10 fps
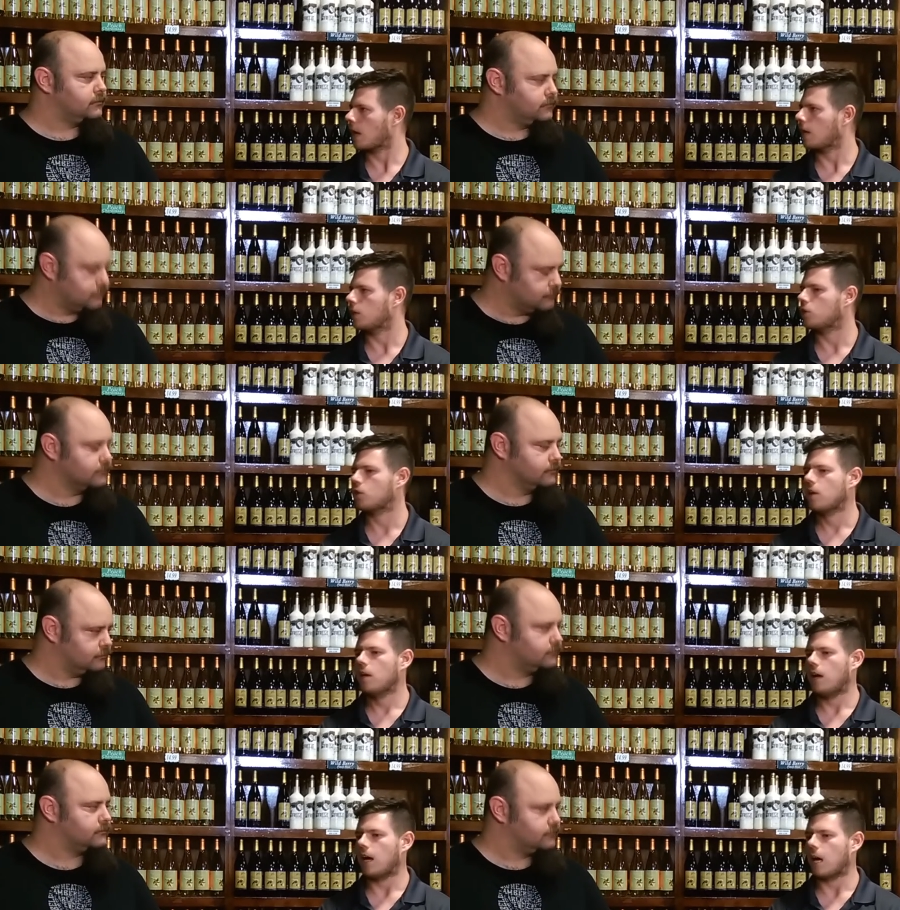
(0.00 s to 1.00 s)
Speaker 1: college.
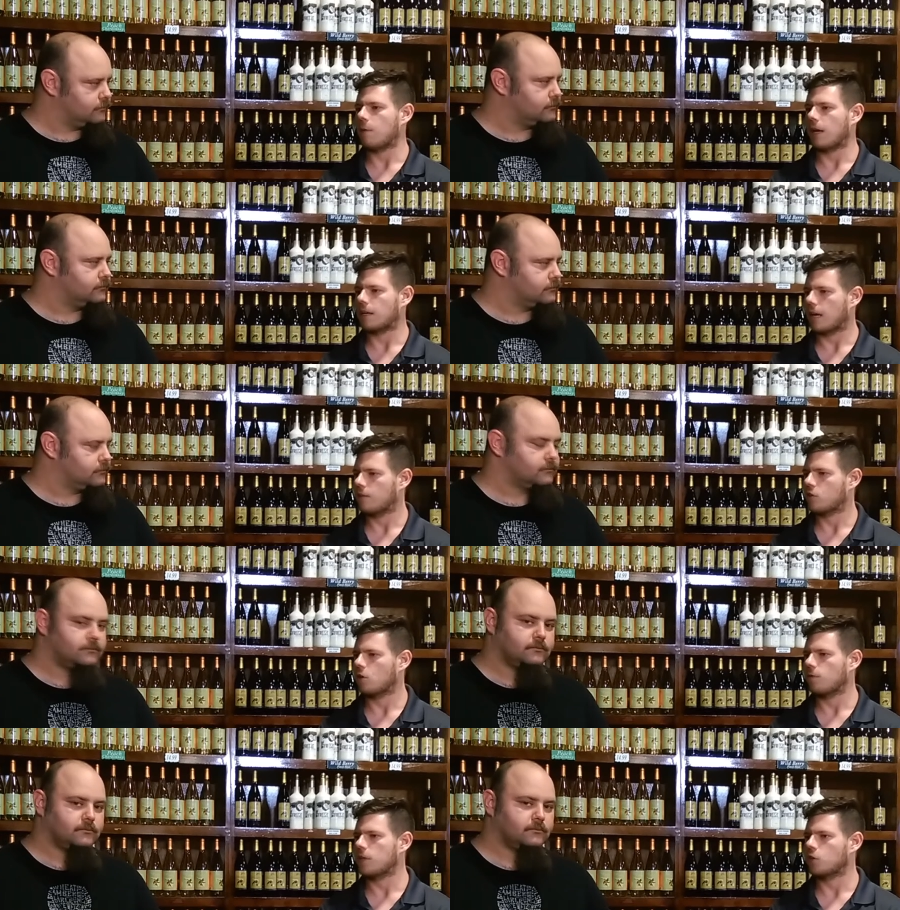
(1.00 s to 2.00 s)
Um, I had kind of
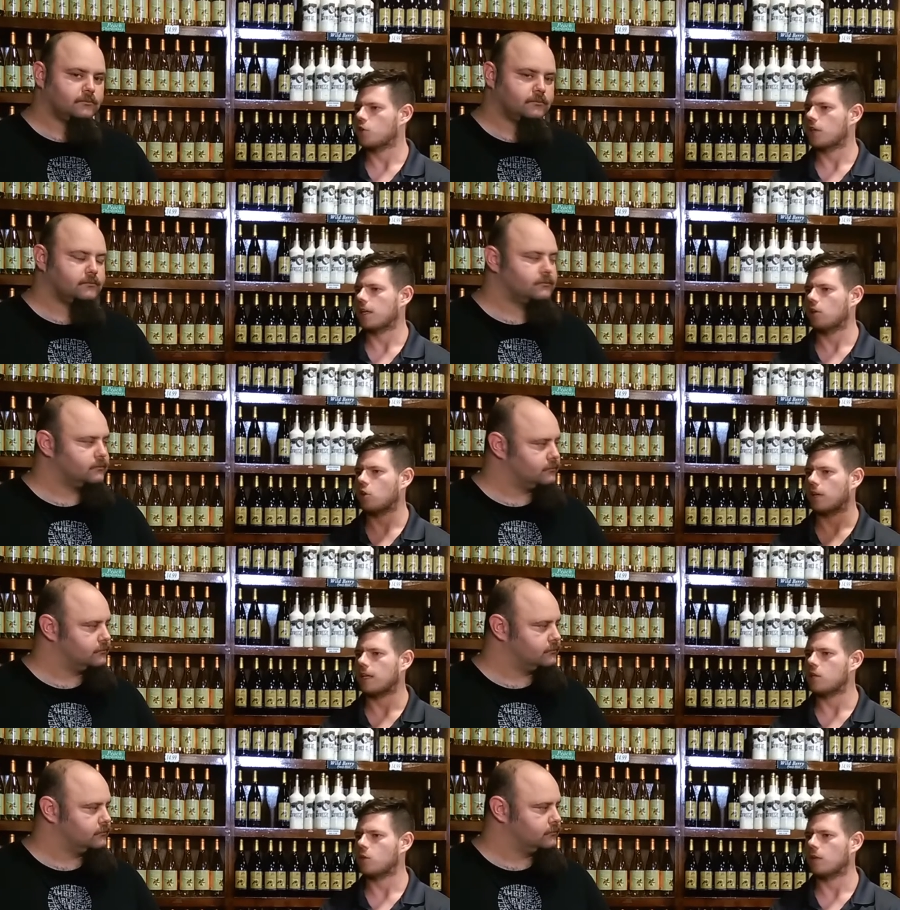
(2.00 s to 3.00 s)
started researching it and
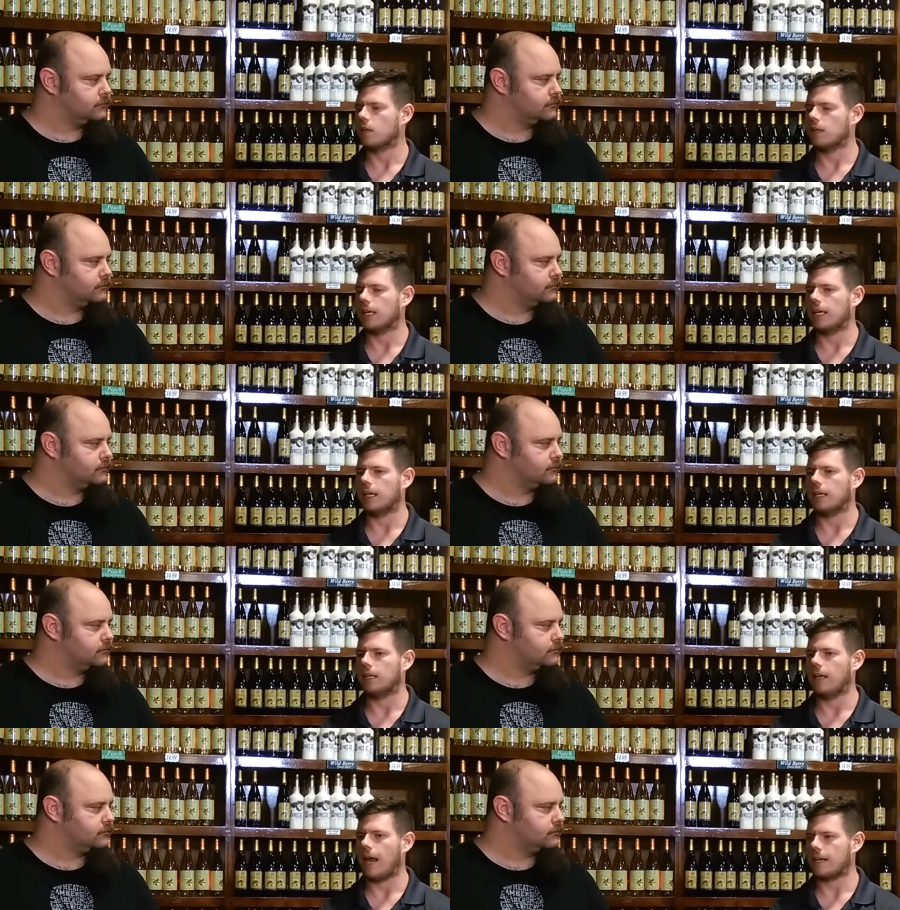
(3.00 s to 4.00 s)
looking into it
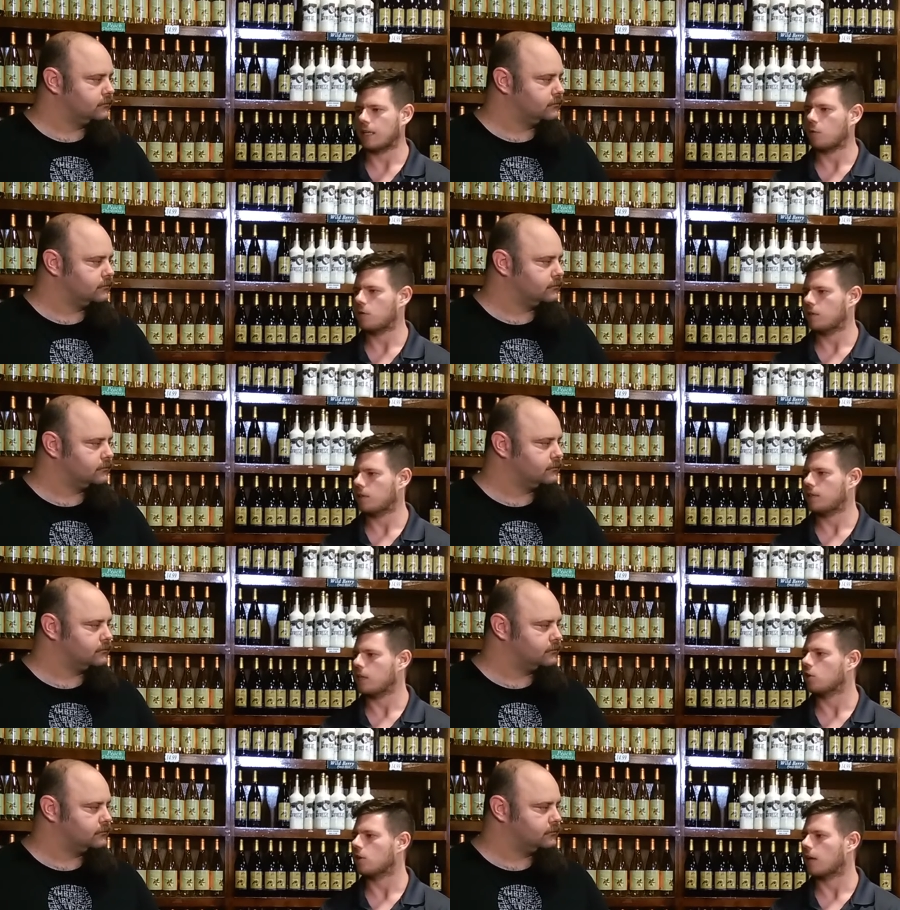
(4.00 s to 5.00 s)
uh, as I was a
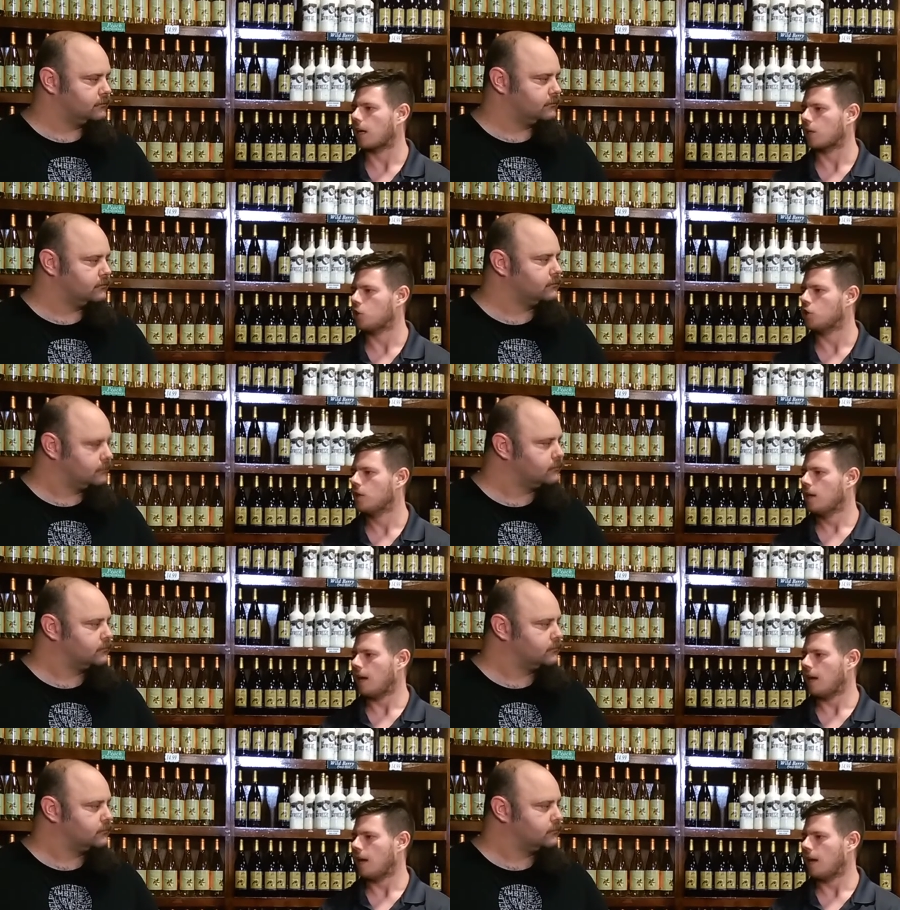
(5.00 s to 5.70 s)
senior in college.